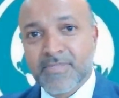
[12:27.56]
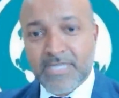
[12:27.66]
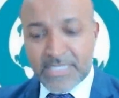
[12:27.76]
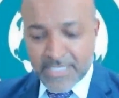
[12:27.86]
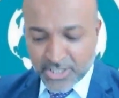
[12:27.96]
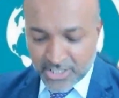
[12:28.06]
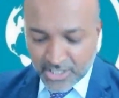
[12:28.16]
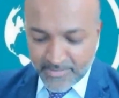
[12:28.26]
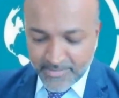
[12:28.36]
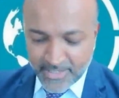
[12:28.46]
international
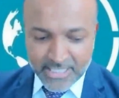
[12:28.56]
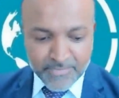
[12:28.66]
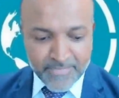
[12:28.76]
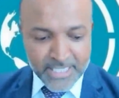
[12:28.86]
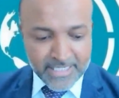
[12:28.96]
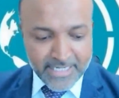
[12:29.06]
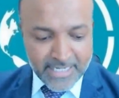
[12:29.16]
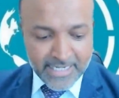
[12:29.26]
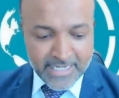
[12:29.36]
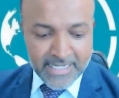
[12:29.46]
community,
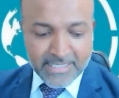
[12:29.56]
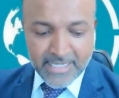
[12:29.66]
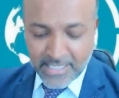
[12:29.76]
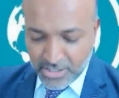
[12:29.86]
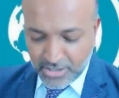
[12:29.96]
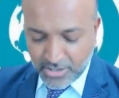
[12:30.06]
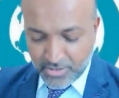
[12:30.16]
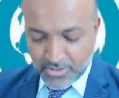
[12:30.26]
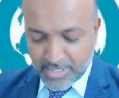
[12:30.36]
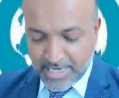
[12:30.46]
especially the
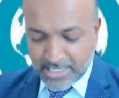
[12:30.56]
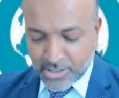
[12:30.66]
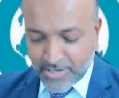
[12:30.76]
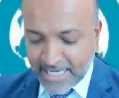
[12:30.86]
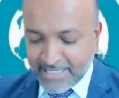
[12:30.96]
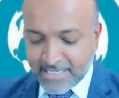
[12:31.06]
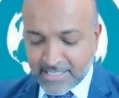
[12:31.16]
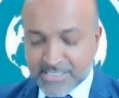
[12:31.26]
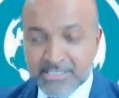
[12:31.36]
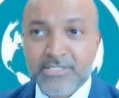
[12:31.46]
EU trade
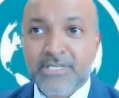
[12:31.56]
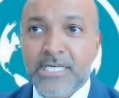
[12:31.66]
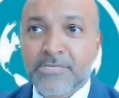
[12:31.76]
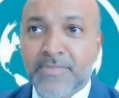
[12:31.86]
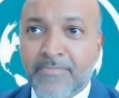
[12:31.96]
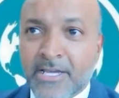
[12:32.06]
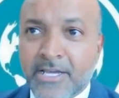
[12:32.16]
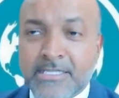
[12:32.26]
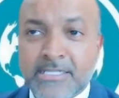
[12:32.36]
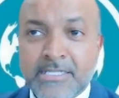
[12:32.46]
deals, GSP+,
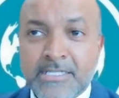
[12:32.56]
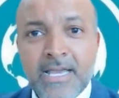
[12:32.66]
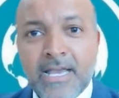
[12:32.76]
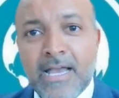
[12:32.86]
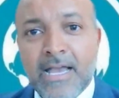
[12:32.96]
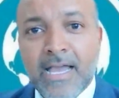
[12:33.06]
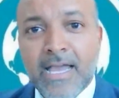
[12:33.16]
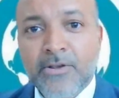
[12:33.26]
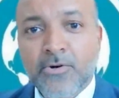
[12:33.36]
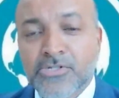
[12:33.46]

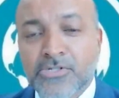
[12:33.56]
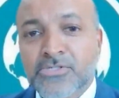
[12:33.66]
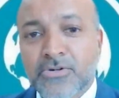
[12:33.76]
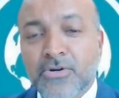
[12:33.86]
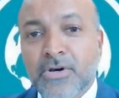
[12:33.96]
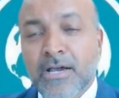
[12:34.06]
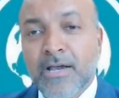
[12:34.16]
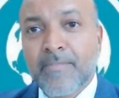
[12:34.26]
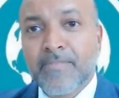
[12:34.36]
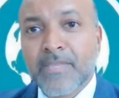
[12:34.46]
and also
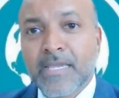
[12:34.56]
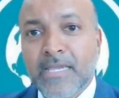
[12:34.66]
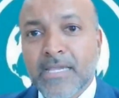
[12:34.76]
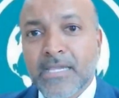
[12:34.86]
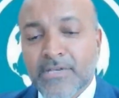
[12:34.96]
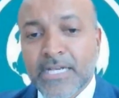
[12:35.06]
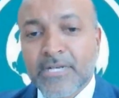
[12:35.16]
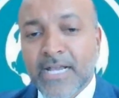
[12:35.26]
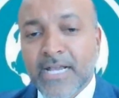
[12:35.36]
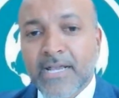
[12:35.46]
you did
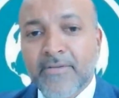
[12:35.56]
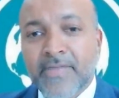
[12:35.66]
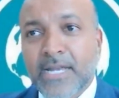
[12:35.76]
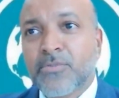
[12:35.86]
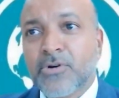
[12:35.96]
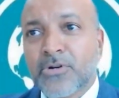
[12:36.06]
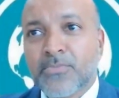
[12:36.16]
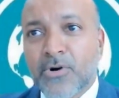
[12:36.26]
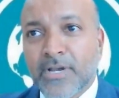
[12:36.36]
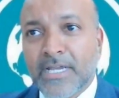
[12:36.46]
make a very important
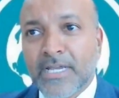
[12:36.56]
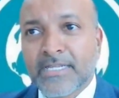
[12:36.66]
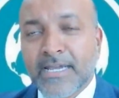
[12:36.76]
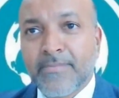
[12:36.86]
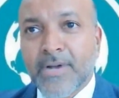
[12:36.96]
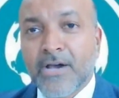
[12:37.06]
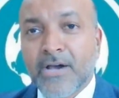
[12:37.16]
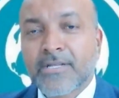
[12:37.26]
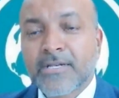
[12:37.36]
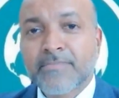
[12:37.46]
point
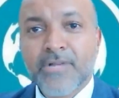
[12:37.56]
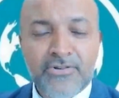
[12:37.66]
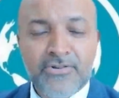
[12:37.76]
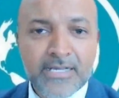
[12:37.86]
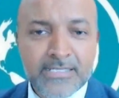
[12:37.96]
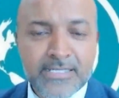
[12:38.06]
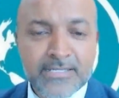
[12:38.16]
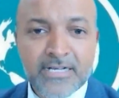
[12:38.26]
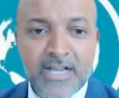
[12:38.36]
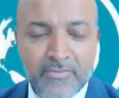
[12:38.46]
about pressurizing
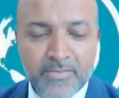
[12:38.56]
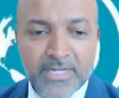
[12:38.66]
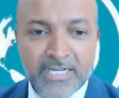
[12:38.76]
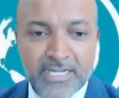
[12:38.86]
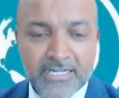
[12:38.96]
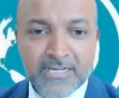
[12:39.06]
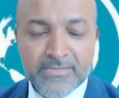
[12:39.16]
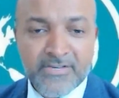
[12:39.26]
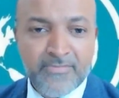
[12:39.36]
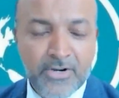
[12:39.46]
the government in terms
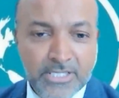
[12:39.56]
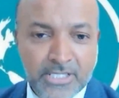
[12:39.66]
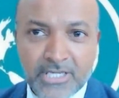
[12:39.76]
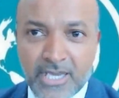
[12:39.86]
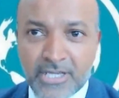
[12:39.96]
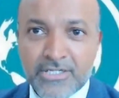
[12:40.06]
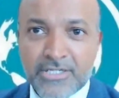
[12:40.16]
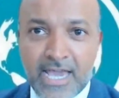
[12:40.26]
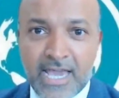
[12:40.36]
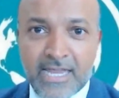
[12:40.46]
of policy change
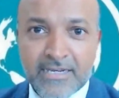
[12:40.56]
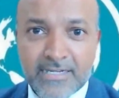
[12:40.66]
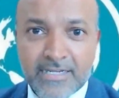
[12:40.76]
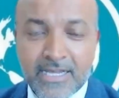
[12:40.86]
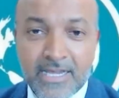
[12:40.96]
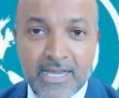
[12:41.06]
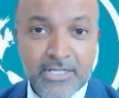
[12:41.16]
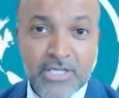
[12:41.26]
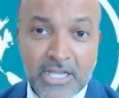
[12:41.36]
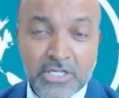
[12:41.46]
and
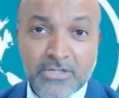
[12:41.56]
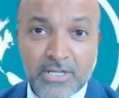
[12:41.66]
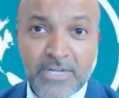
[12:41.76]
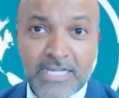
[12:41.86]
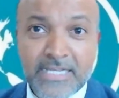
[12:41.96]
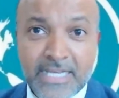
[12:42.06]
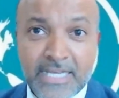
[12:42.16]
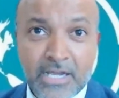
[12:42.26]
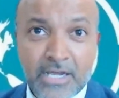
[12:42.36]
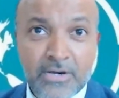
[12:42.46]
change the
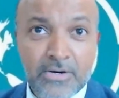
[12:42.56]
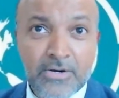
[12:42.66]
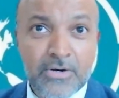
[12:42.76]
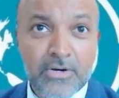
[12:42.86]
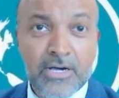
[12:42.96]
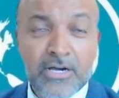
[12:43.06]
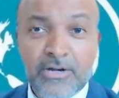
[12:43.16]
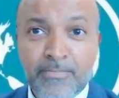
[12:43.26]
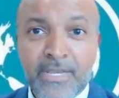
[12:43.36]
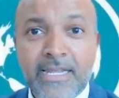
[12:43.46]
PTA or
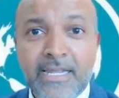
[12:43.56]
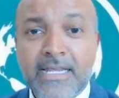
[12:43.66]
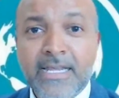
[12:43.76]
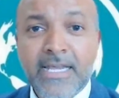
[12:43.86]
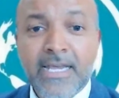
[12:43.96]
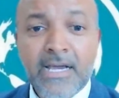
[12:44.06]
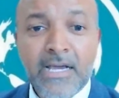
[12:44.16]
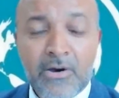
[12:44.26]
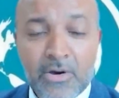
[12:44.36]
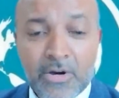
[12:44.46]
repeal it.
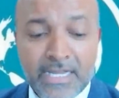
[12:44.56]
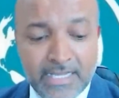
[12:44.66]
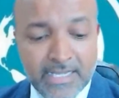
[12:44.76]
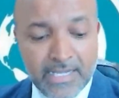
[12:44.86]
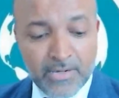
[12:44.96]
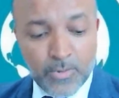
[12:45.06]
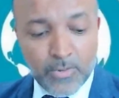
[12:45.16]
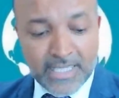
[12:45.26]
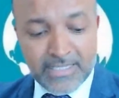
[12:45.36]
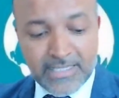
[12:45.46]
Only
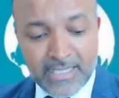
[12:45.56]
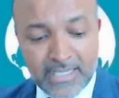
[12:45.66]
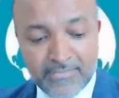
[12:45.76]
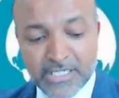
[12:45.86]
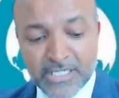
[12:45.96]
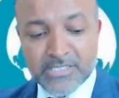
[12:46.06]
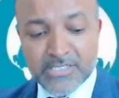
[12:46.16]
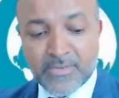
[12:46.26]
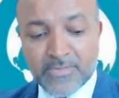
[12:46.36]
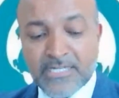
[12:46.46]
with the pressures
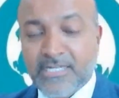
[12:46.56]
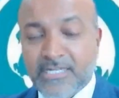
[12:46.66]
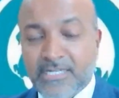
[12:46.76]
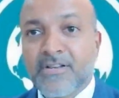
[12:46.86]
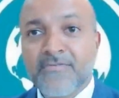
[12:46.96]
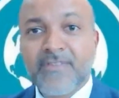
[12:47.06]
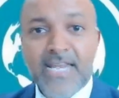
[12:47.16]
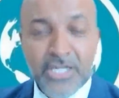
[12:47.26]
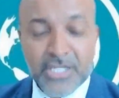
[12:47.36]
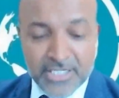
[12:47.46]
from the international
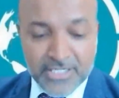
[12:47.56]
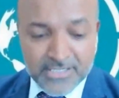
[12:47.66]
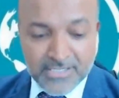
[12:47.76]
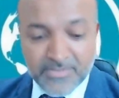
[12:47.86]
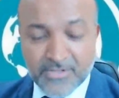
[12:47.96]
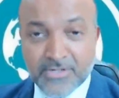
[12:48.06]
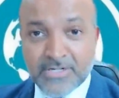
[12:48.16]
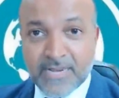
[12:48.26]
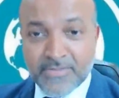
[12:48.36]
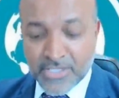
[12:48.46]
financial support
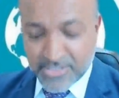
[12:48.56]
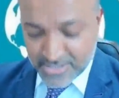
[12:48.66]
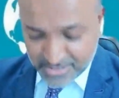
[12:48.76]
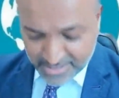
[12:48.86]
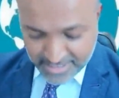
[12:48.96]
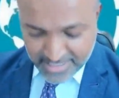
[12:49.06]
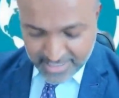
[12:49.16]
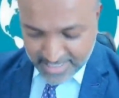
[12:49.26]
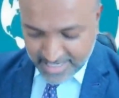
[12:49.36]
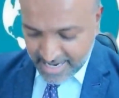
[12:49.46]
and pressures.
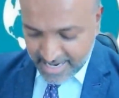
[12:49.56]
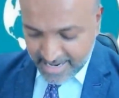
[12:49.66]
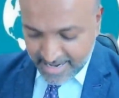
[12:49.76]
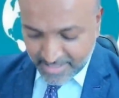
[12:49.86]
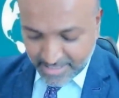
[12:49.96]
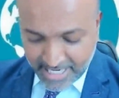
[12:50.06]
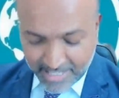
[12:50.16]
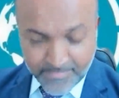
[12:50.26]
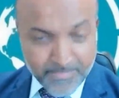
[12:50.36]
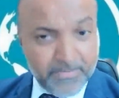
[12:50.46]
And the
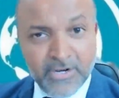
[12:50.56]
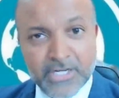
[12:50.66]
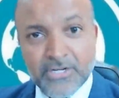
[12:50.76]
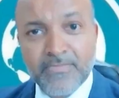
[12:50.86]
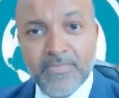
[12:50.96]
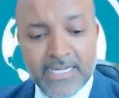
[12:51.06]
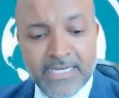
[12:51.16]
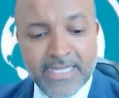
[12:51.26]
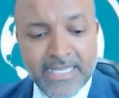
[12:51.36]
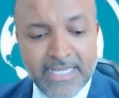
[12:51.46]
third point you made
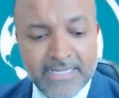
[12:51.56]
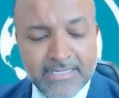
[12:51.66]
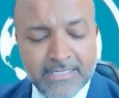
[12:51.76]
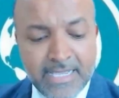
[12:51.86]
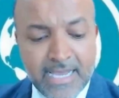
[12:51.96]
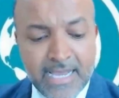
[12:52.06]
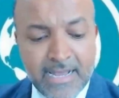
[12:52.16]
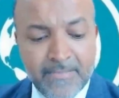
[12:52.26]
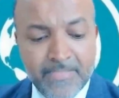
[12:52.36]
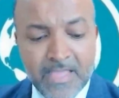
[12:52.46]
is
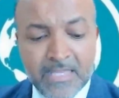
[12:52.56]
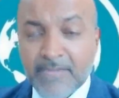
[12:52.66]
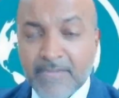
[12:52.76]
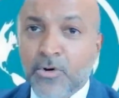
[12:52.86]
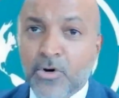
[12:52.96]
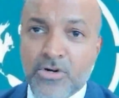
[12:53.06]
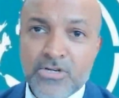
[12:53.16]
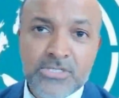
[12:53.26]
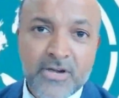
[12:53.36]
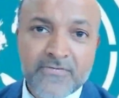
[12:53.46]
the
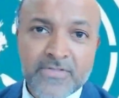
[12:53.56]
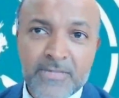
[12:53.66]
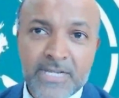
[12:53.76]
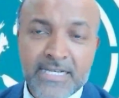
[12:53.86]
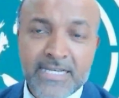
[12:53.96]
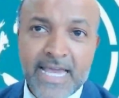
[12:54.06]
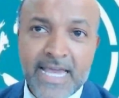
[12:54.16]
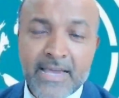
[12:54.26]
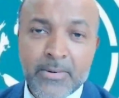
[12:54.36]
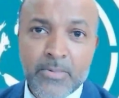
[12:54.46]
importance of the
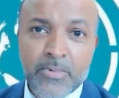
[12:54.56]
PTA